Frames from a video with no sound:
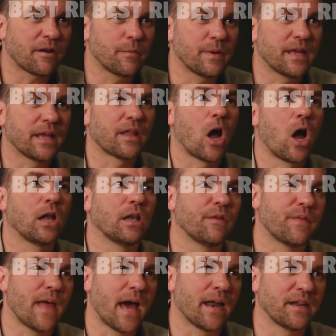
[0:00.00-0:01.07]
how can we get
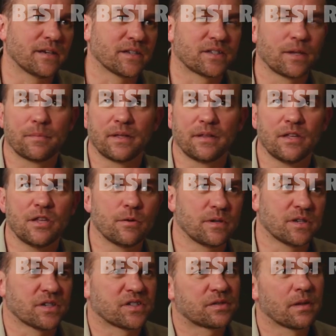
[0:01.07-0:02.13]
all of that into something that you
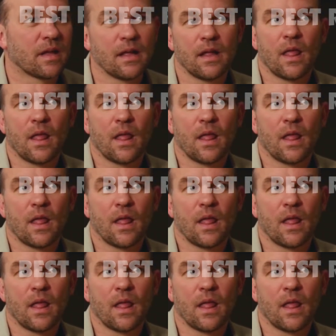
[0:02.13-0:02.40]
can just